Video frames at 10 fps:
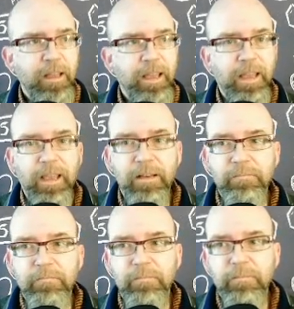
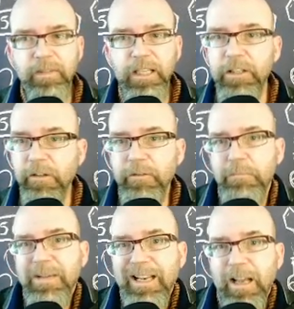and each of
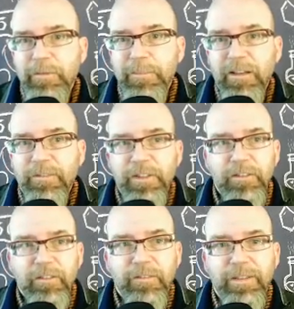them might have a
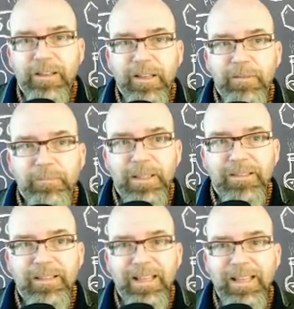beneficial variant,
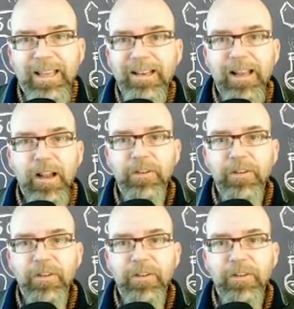but they can't ever